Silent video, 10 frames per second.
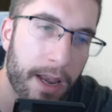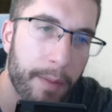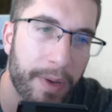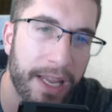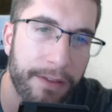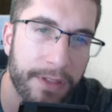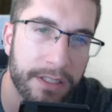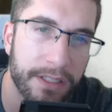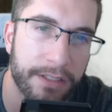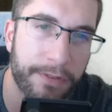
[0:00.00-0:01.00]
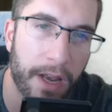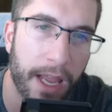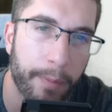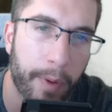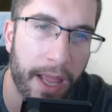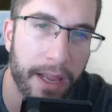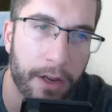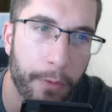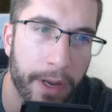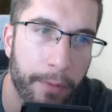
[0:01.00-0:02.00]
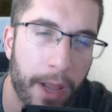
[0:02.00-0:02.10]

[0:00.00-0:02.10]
I believe this is for like player career,